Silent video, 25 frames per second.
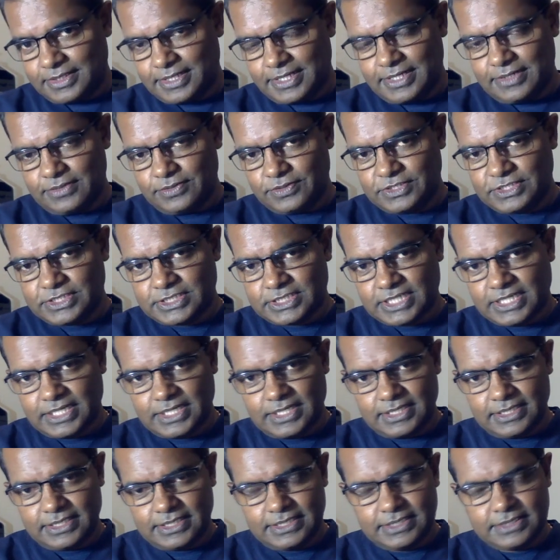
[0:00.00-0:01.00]
than
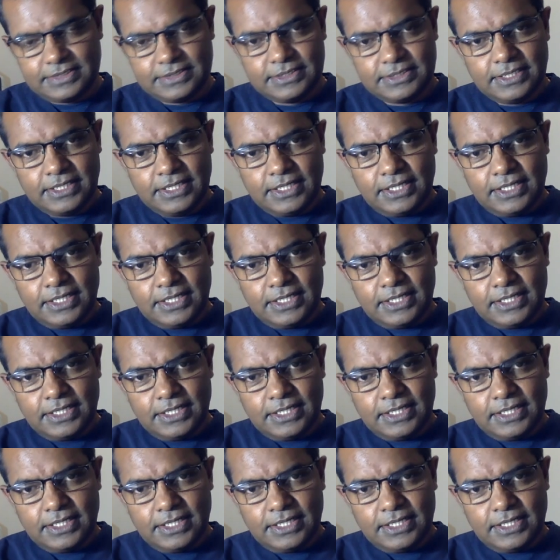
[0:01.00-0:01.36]
Australia.